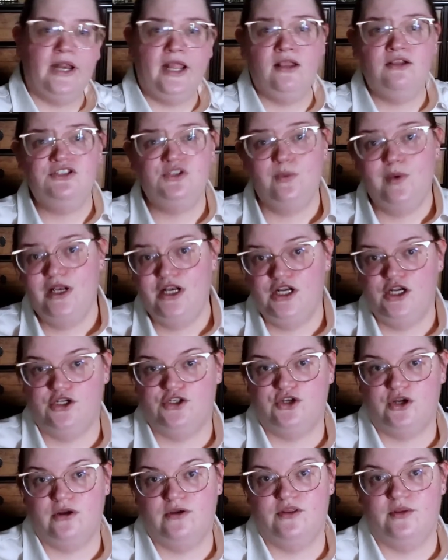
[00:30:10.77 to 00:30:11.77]
I also wanted to
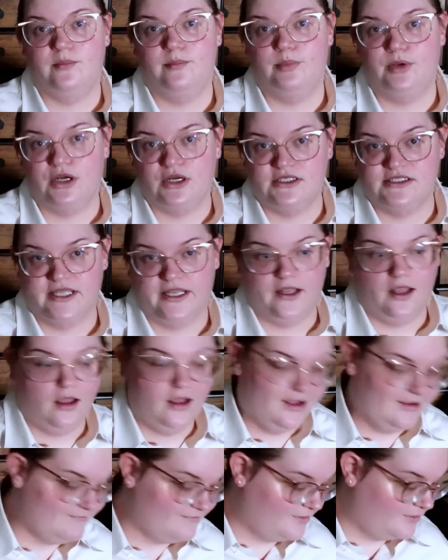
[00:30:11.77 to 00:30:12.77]
show you the books I
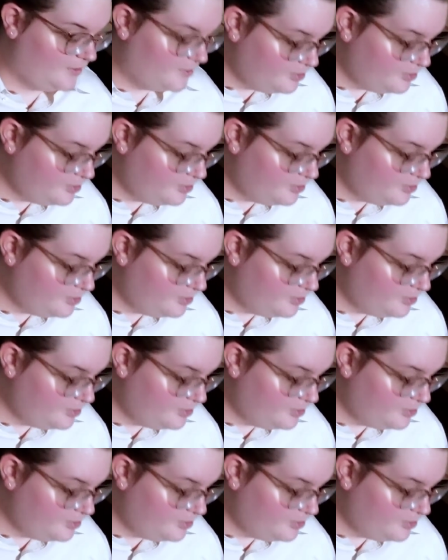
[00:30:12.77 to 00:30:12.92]
got from the